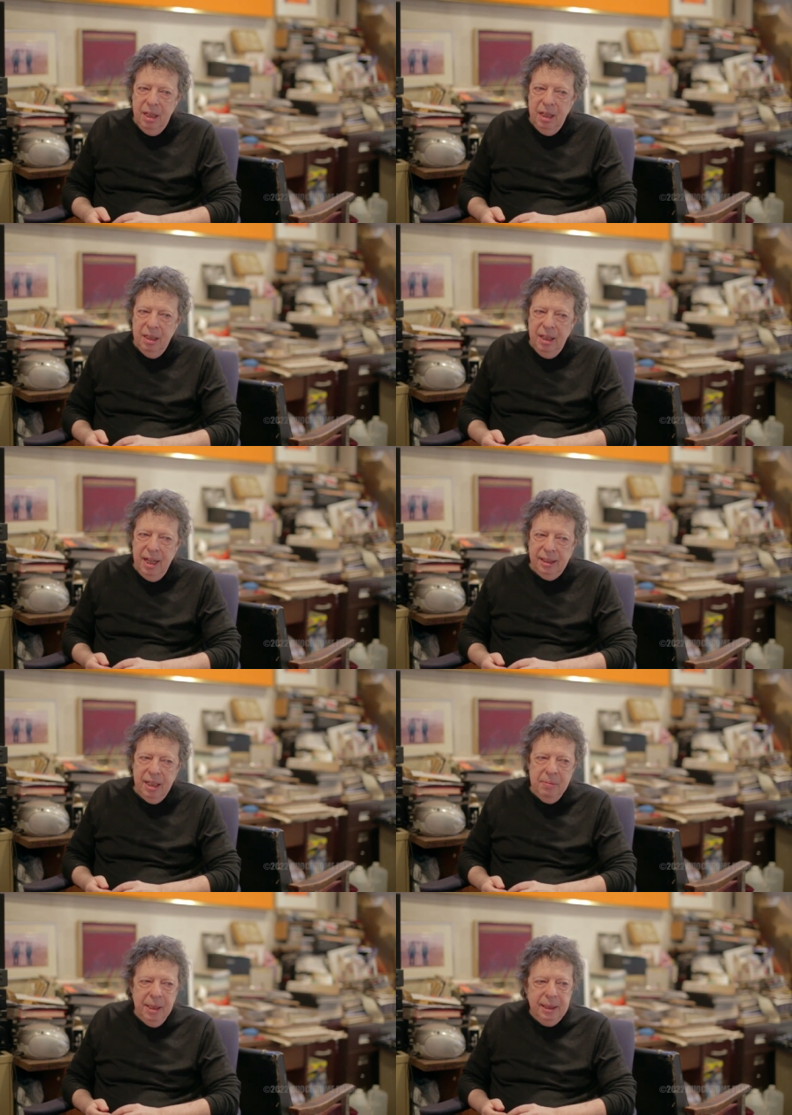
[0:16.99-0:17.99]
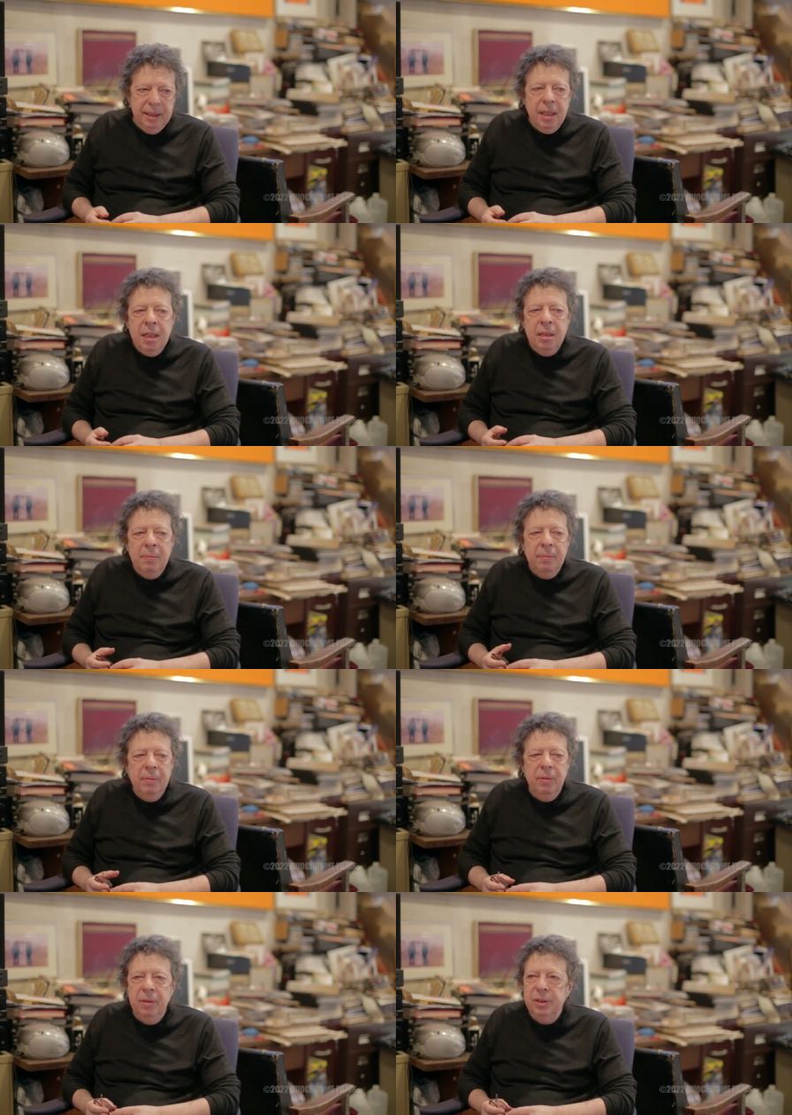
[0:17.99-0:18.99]
And the last time I'd seen him
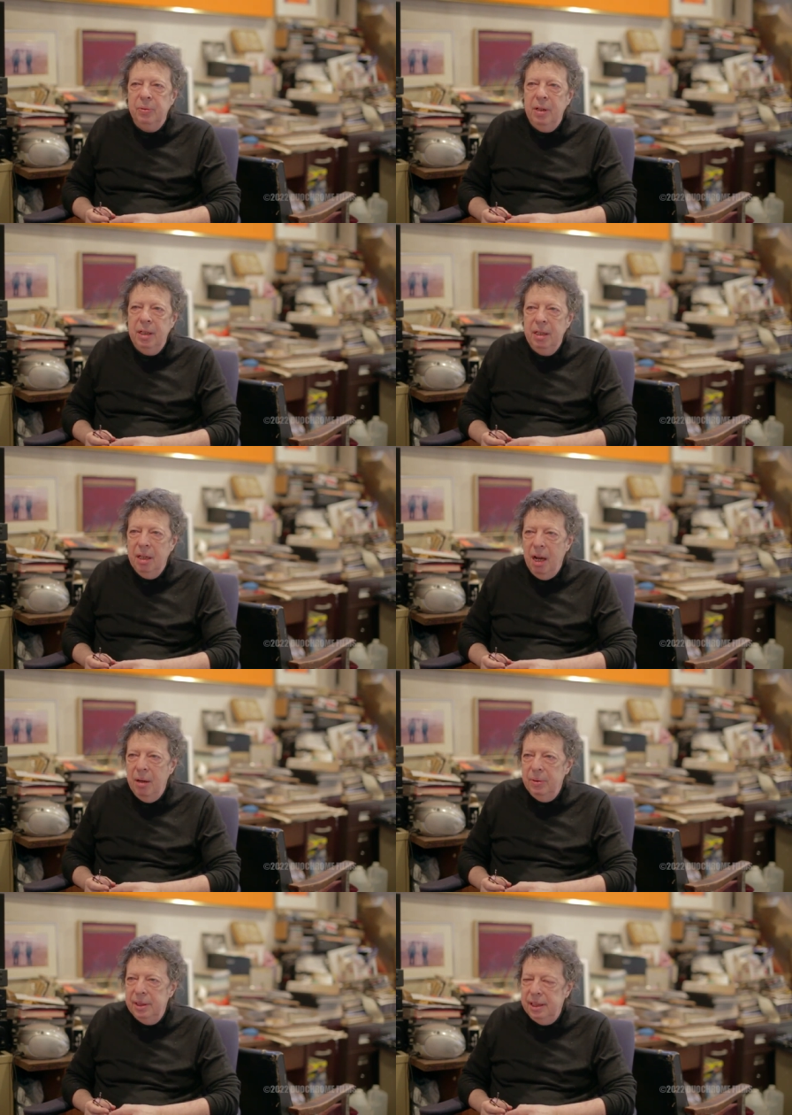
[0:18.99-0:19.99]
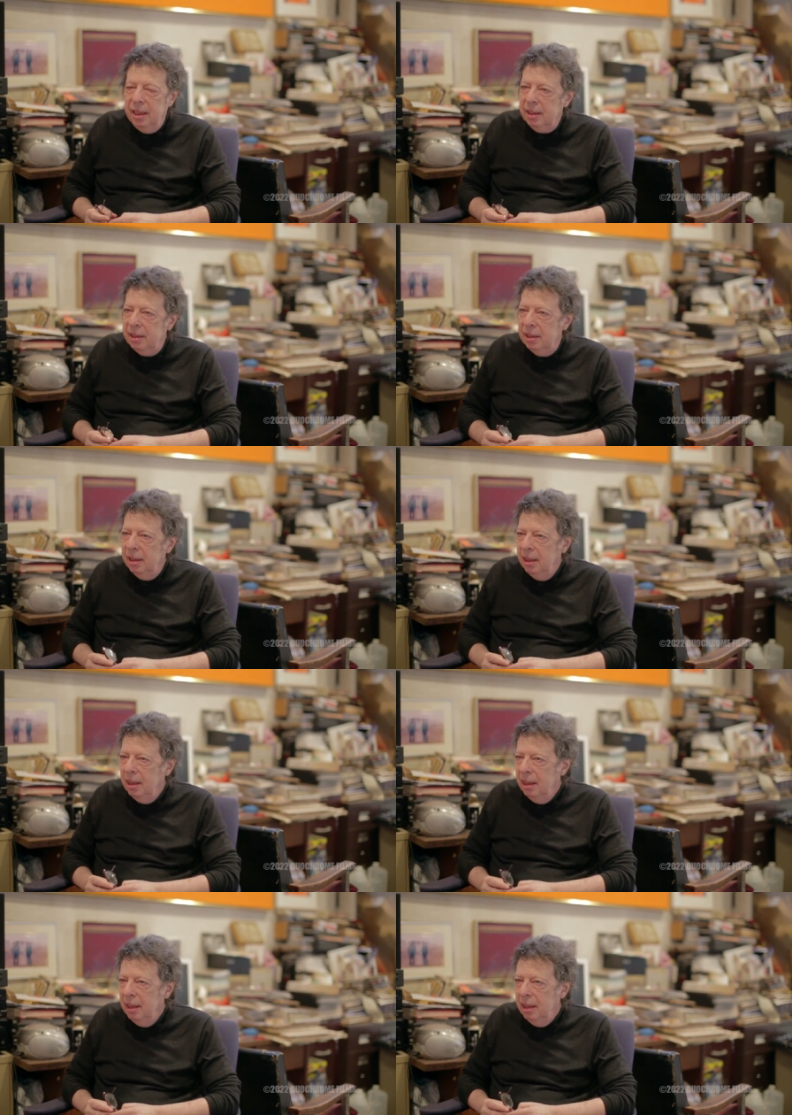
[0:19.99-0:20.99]
was when I was six,
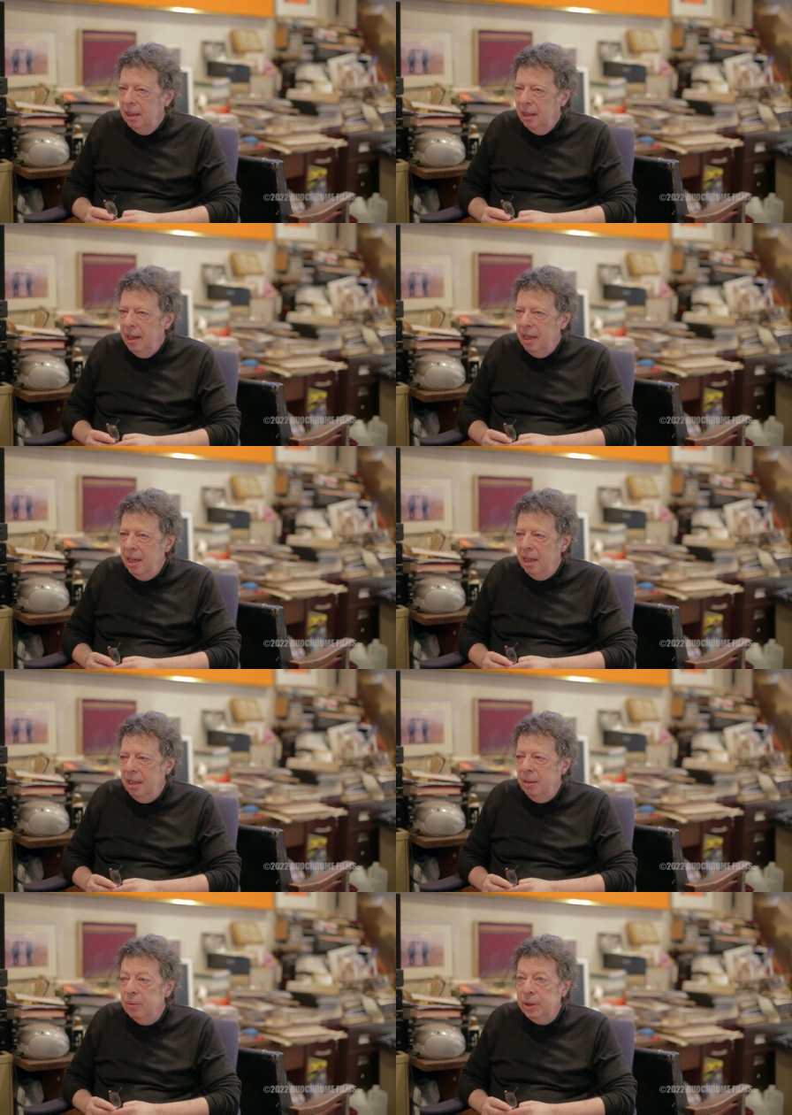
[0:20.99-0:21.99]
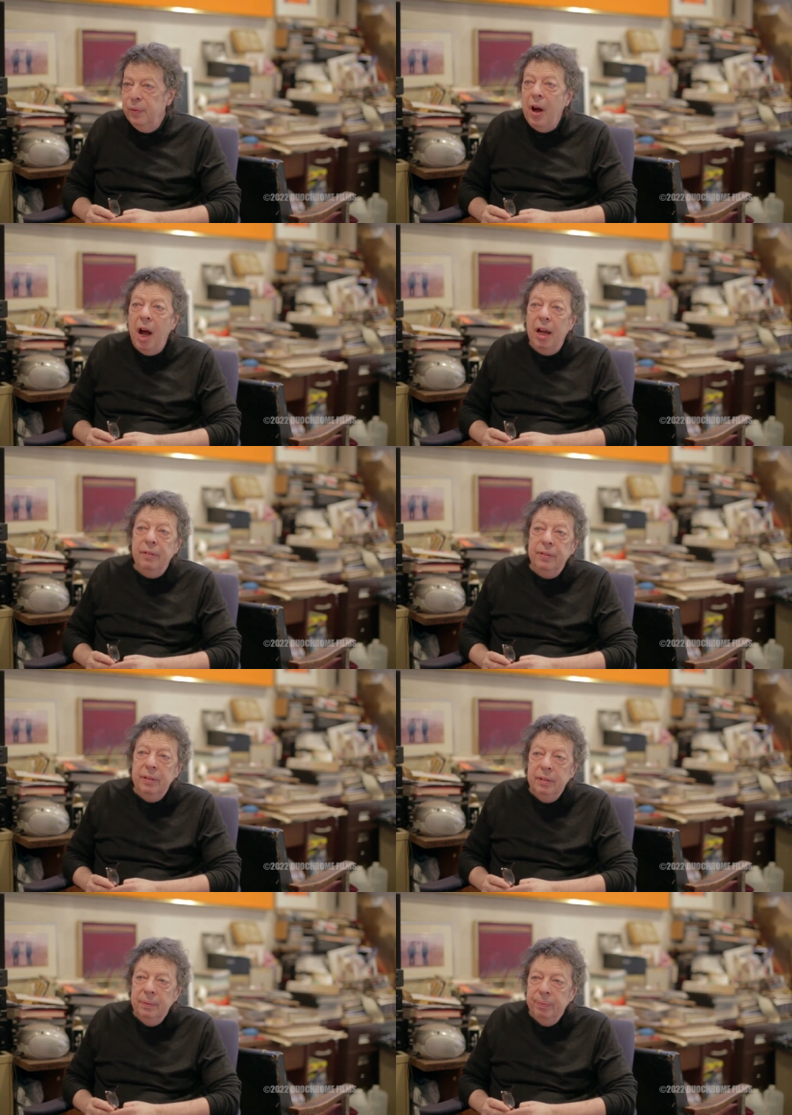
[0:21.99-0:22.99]
and he was five,
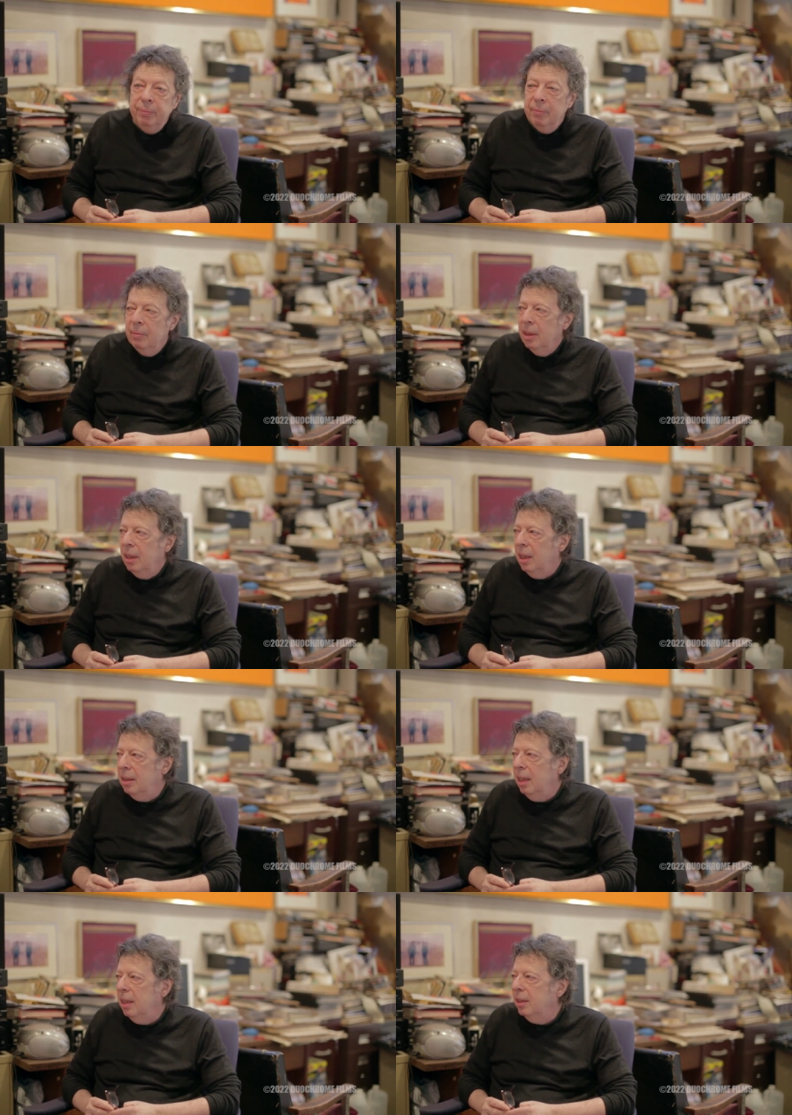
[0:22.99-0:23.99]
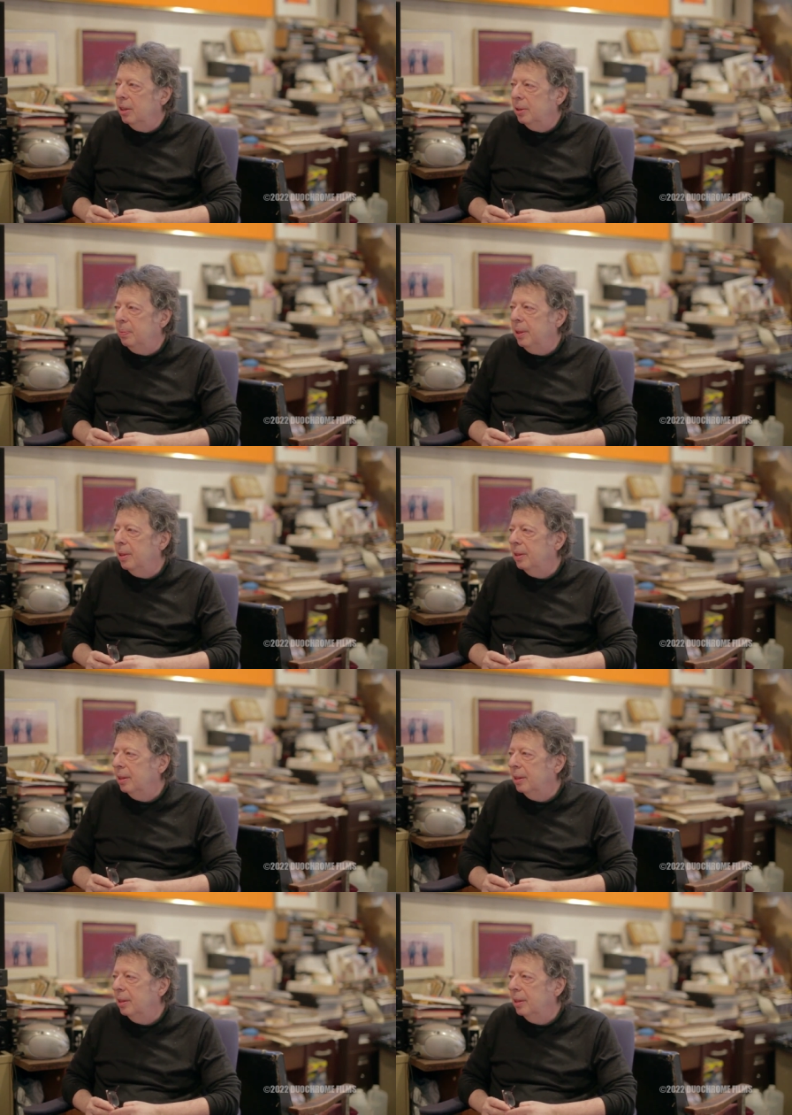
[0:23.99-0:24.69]
and then he disappeared.